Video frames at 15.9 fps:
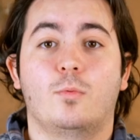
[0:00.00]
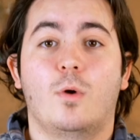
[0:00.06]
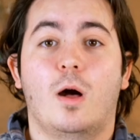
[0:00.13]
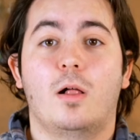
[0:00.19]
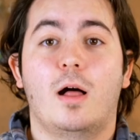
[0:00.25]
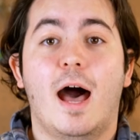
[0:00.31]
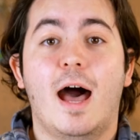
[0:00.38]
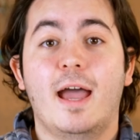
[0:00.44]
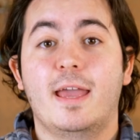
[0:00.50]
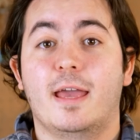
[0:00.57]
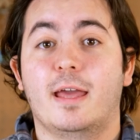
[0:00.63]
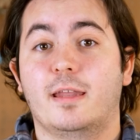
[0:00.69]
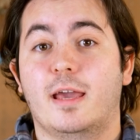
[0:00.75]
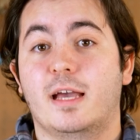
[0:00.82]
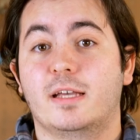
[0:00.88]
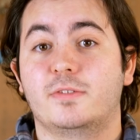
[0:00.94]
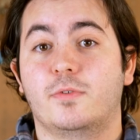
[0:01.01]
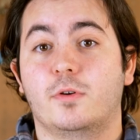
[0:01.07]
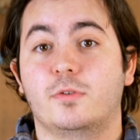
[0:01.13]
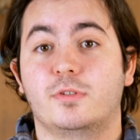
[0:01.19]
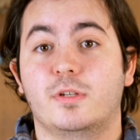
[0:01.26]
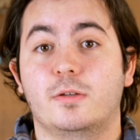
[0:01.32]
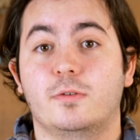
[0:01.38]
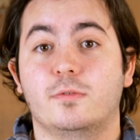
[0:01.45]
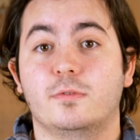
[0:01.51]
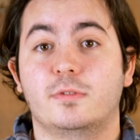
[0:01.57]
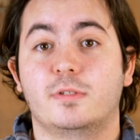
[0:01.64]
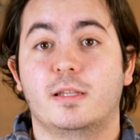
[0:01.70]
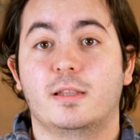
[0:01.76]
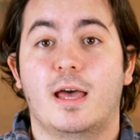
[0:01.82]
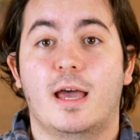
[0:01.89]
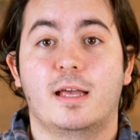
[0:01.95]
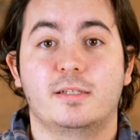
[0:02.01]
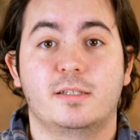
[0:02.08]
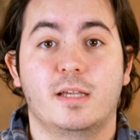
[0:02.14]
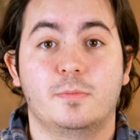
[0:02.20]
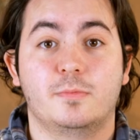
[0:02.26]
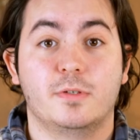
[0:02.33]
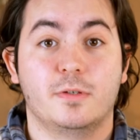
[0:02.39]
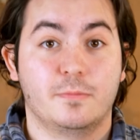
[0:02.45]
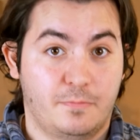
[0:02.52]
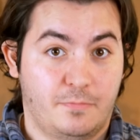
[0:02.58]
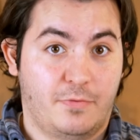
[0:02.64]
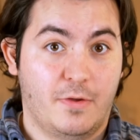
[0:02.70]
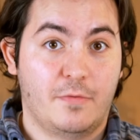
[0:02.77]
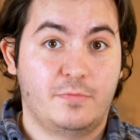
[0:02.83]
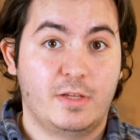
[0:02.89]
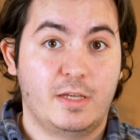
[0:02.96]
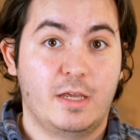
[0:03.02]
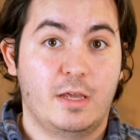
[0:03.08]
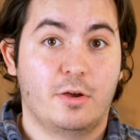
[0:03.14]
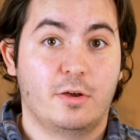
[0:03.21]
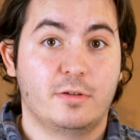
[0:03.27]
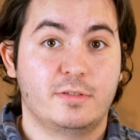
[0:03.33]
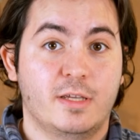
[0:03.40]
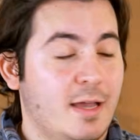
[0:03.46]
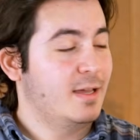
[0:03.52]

While high-end asphalt shingles can last up to 50 years,